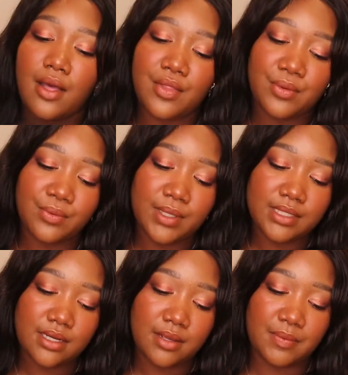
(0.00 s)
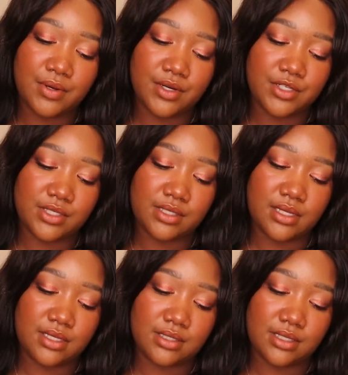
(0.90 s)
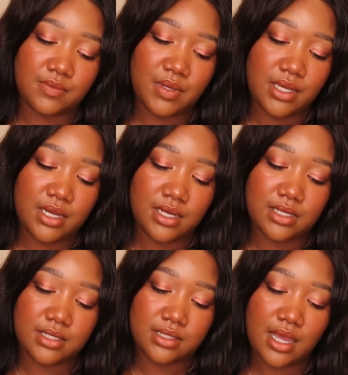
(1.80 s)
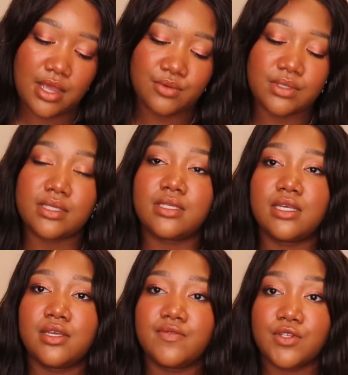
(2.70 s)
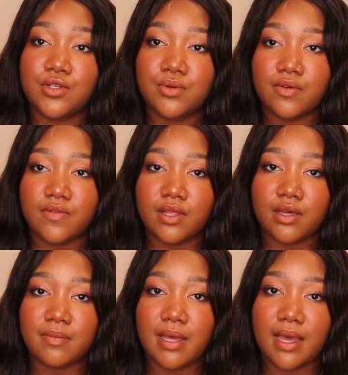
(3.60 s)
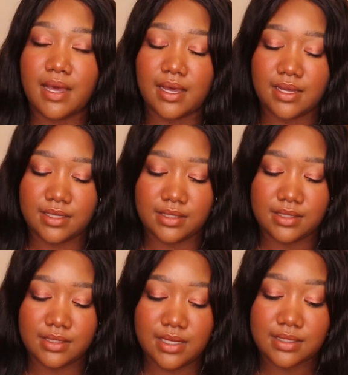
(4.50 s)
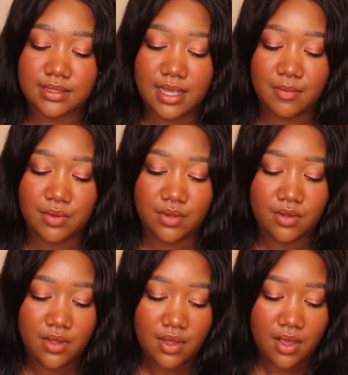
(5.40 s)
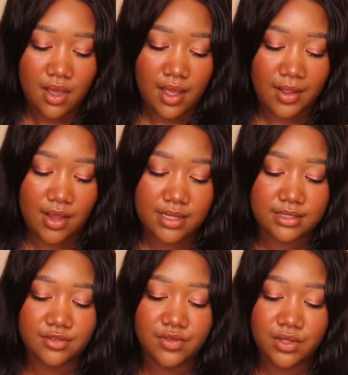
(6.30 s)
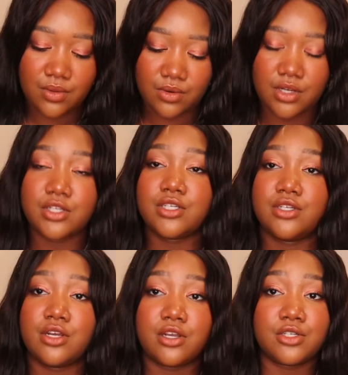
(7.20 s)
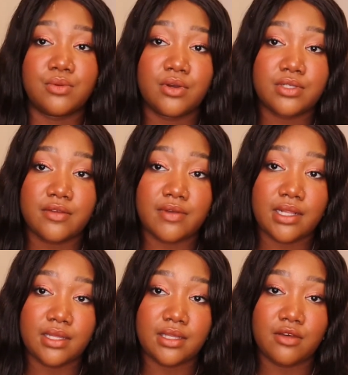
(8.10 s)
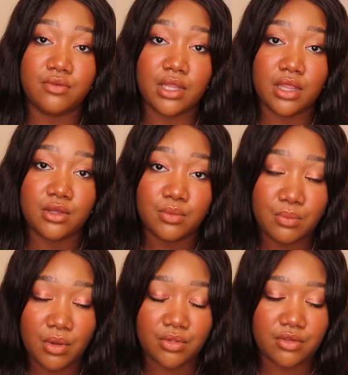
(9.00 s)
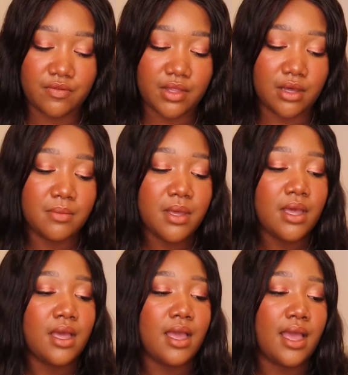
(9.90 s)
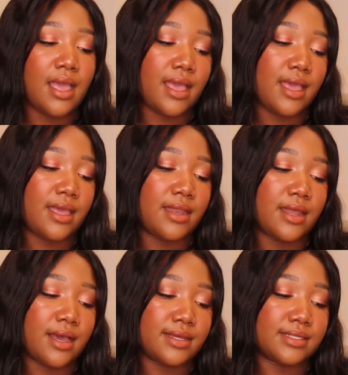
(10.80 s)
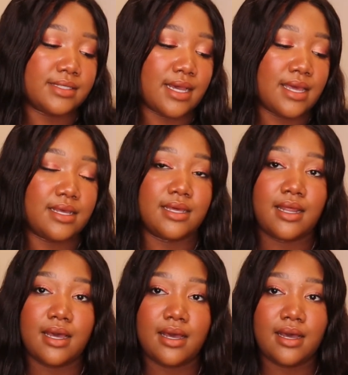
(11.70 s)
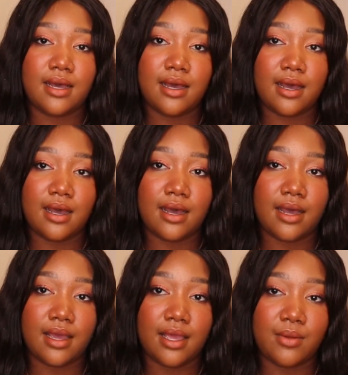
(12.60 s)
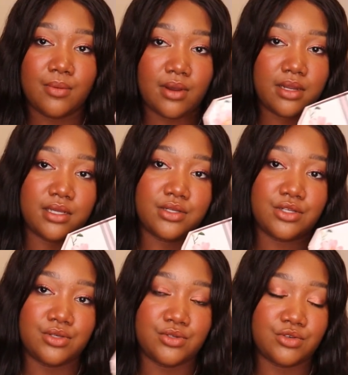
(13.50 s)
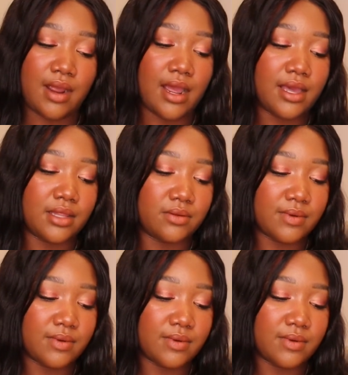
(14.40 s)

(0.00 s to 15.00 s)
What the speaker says: The reason I purchased this is because I received 2 of them as a sample. I got Seville Orange and Turkish Rose. I fell in love with both of them and I decided I wanted to try the